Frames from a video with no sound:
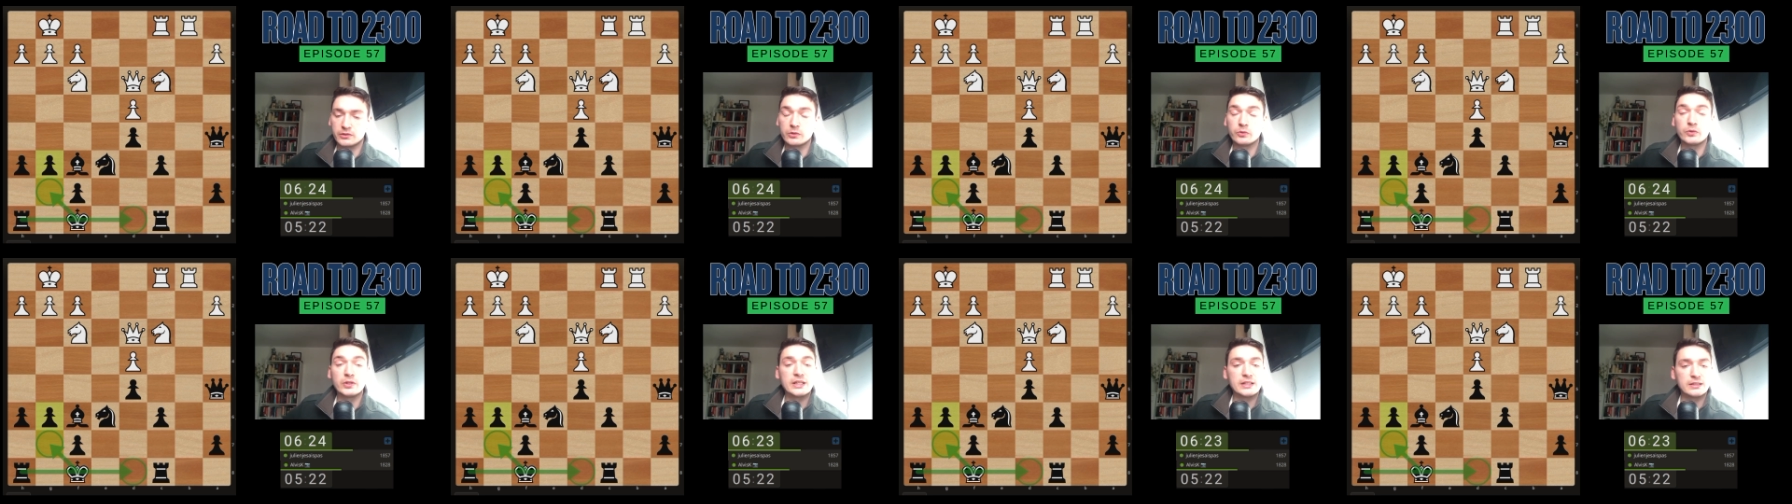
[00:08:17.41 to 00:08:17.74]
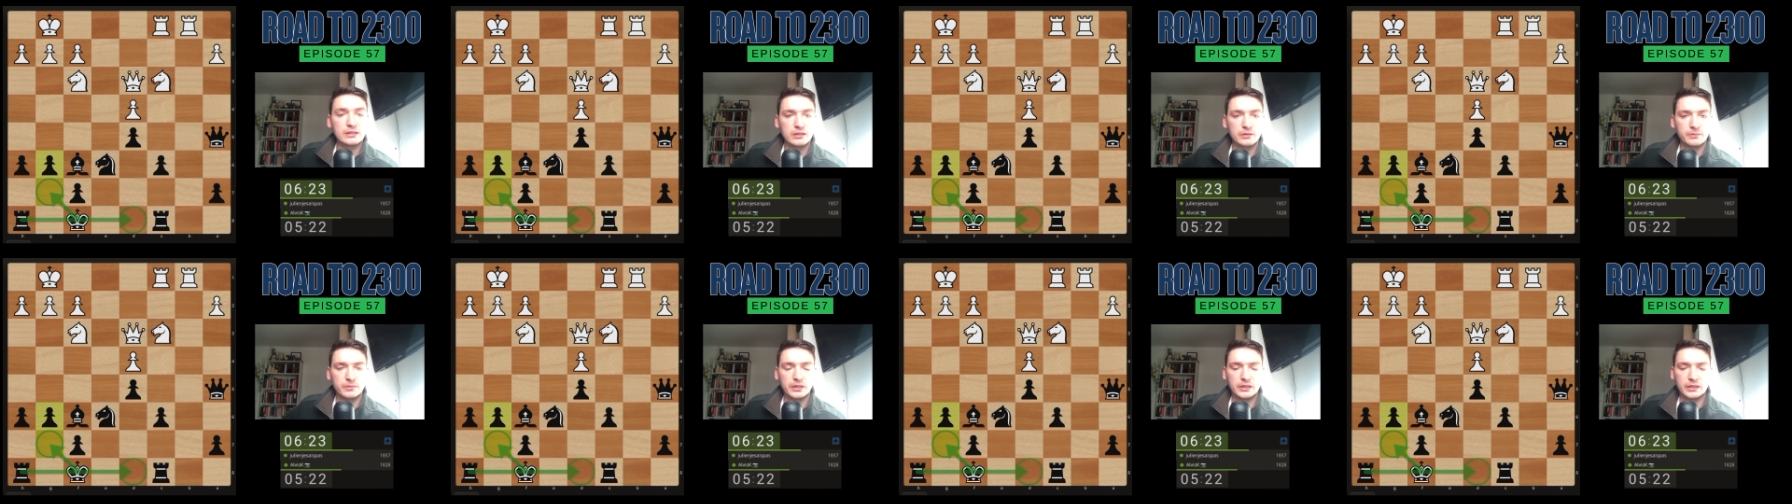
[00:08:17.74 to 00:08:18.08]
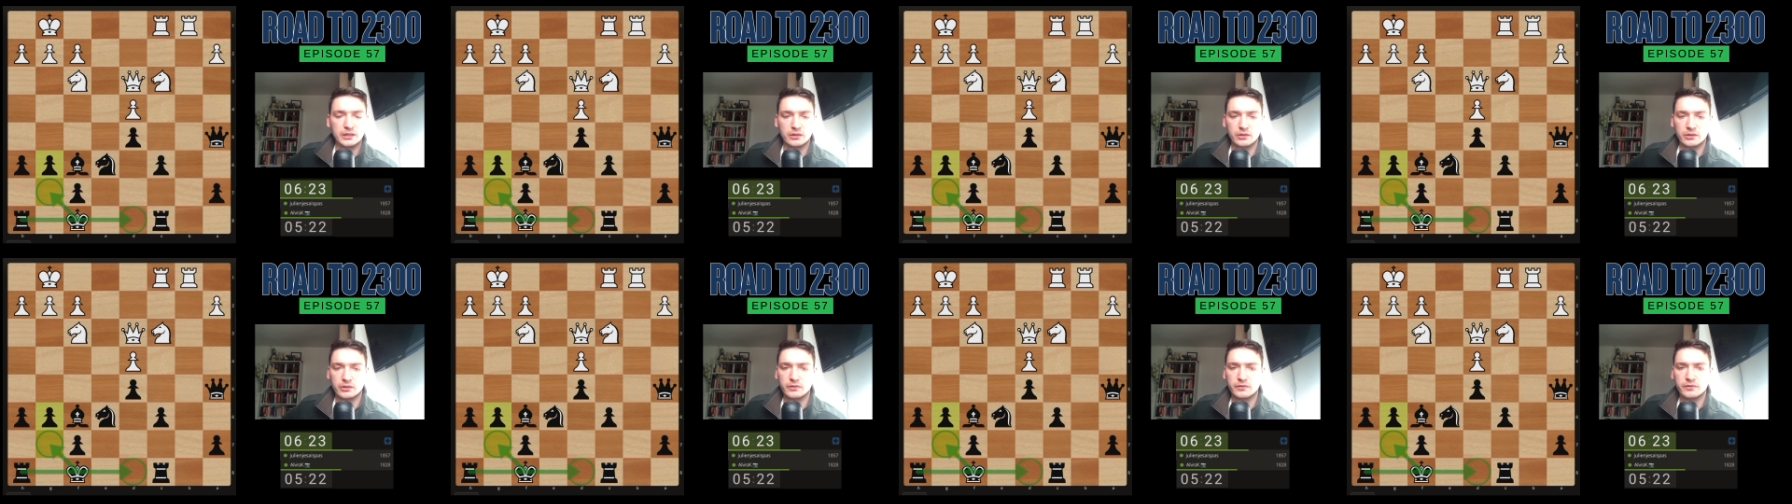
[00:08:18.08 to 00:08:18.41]
reasonably
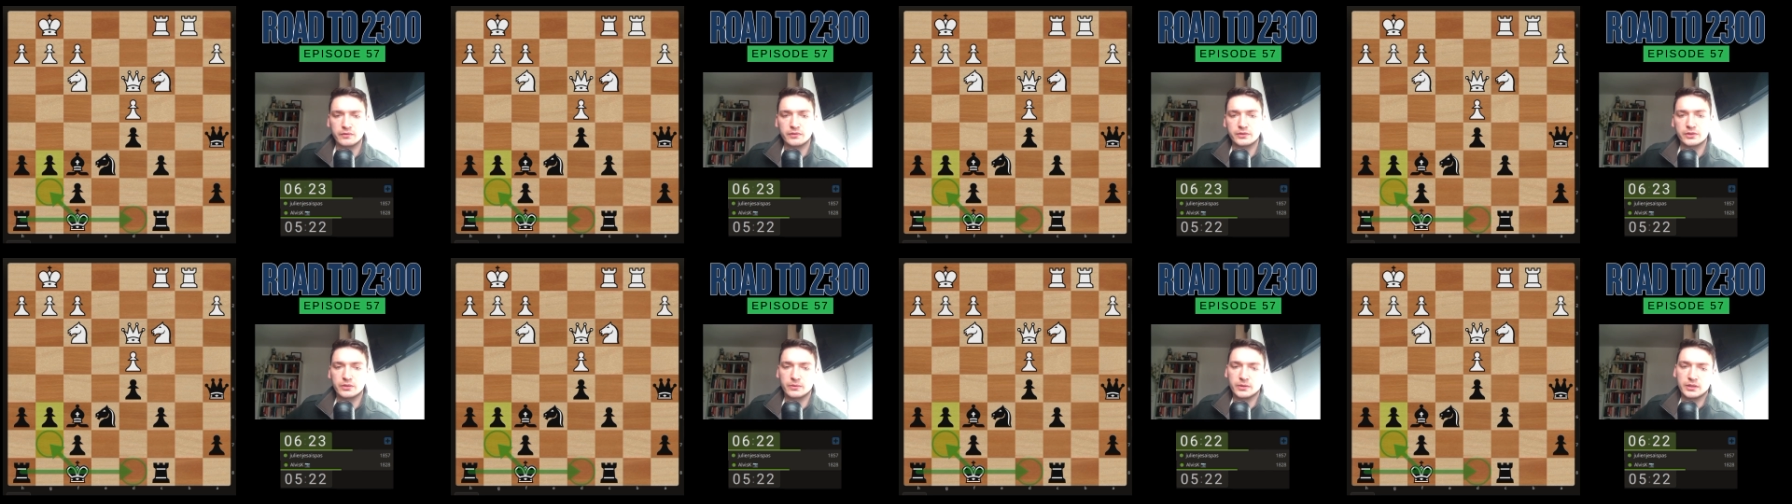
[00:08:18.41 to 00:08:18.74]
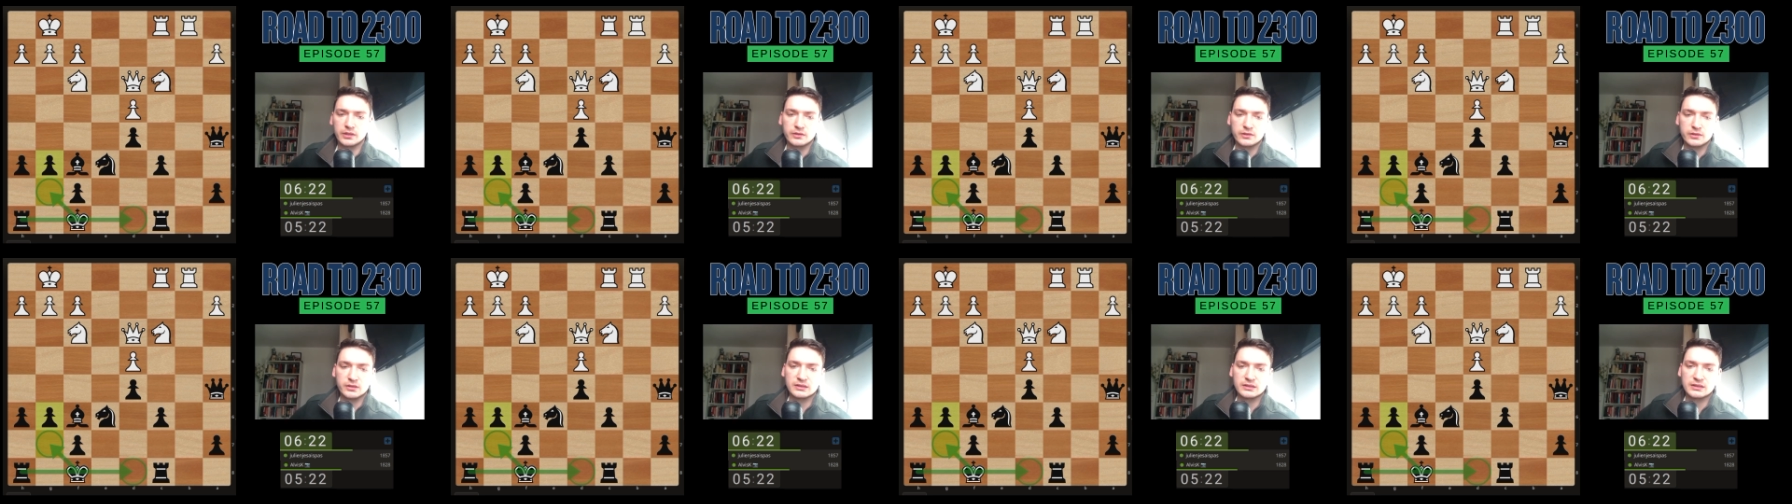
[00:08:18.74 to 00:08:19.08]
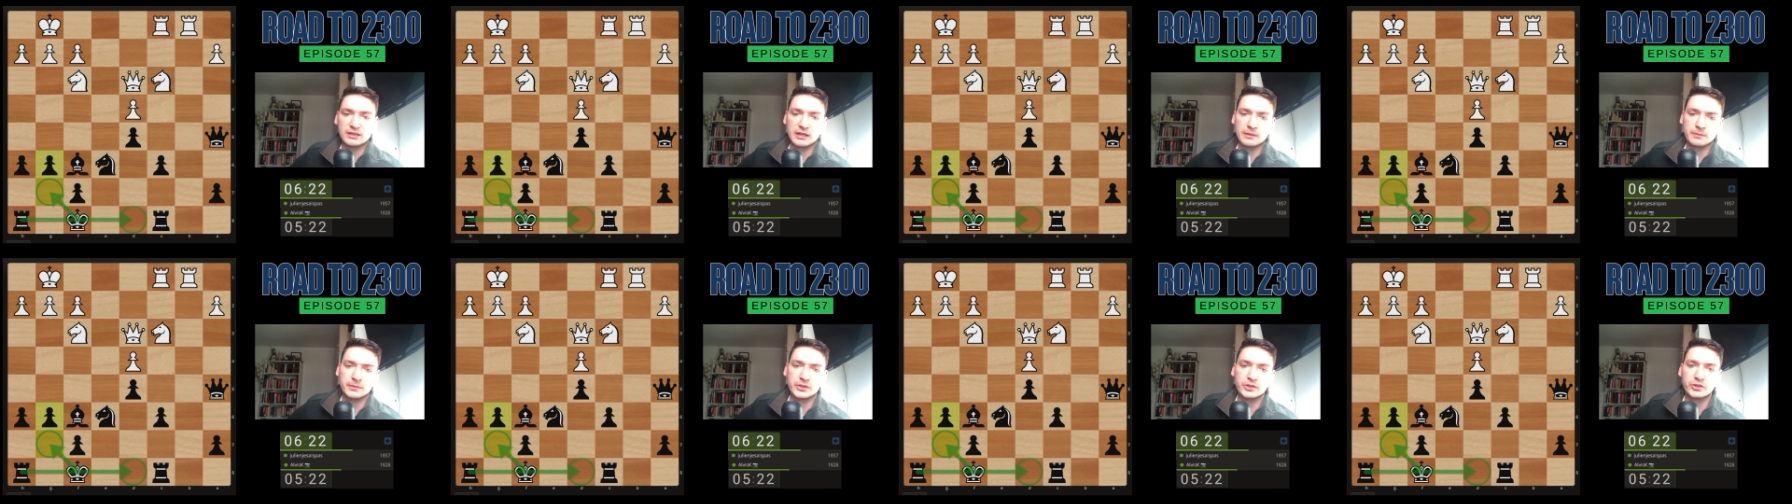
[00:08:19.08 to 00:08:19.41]
enough so it doesn't
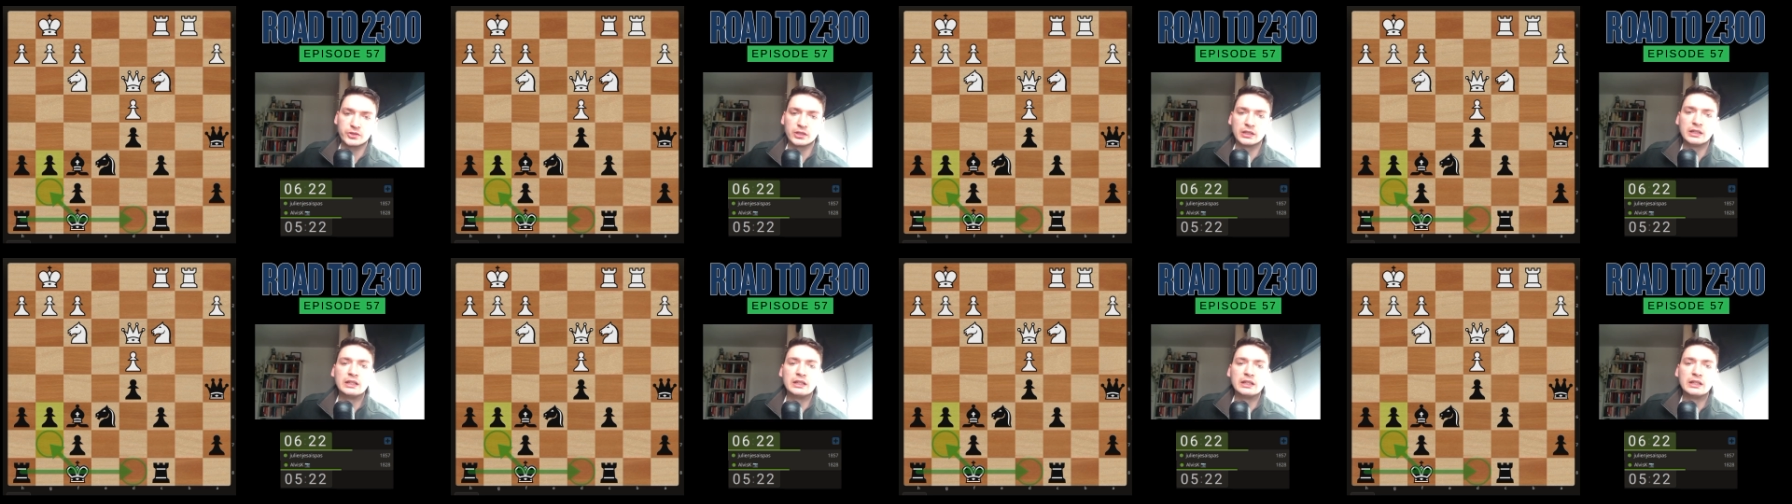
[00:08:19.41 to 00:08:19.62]
damage